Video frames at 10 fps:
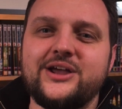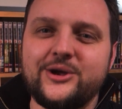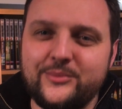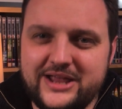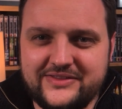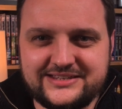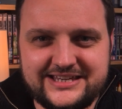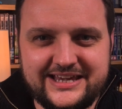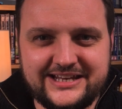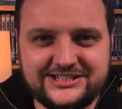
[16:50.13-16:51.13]
and we get the
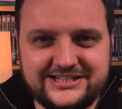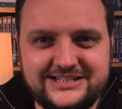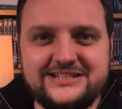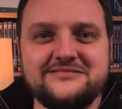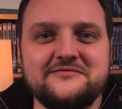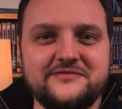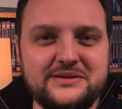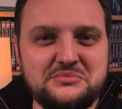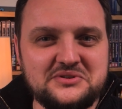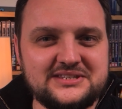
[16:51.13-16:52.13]
TNG
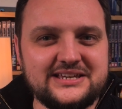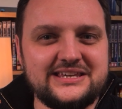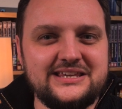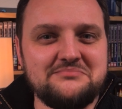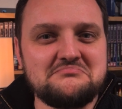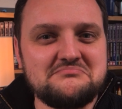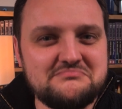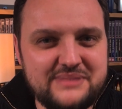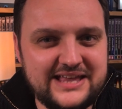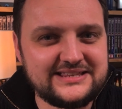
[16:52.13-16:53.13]
theme music-y
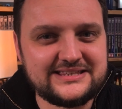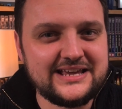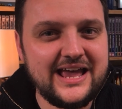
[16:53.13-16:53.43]
bit,